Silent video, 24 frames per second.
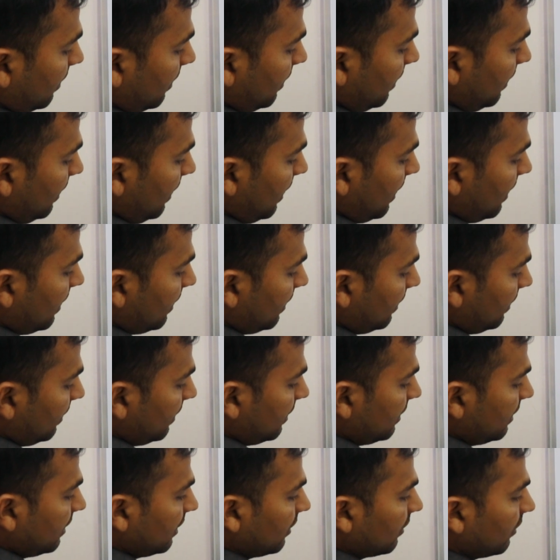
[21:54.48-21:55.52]
Tn
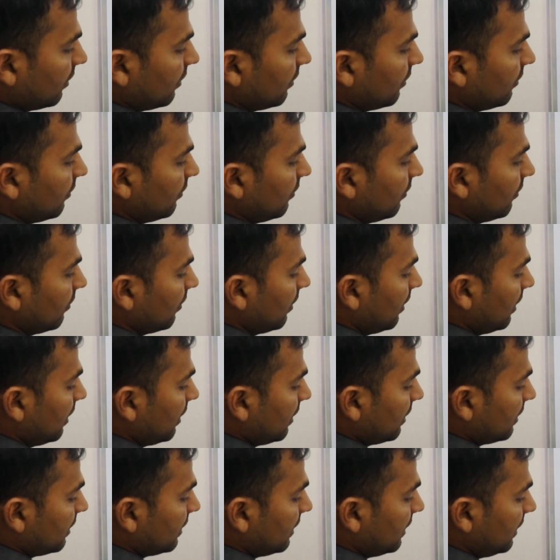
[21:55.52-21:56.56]
is equal to
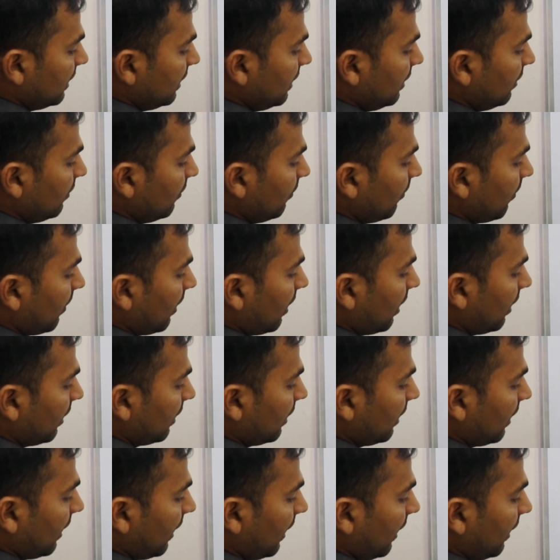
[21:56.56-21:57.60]

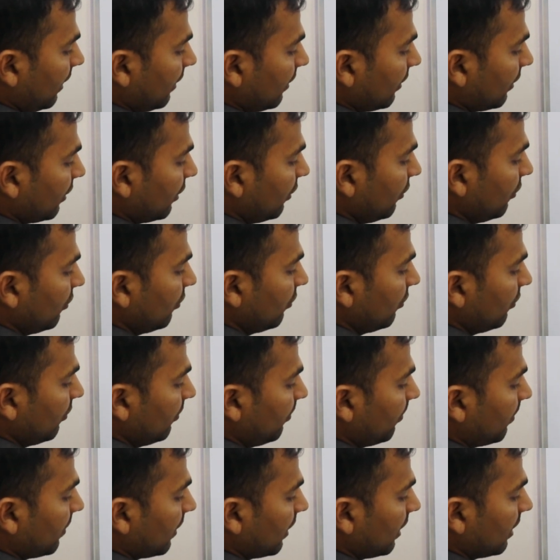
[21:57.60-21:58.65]
C1nq
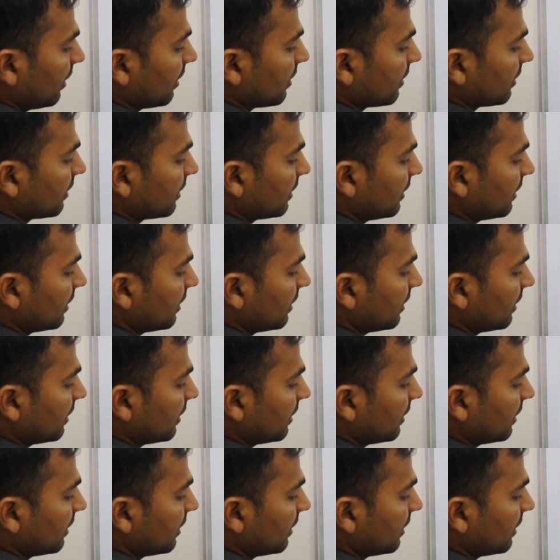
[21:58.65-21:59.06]
plus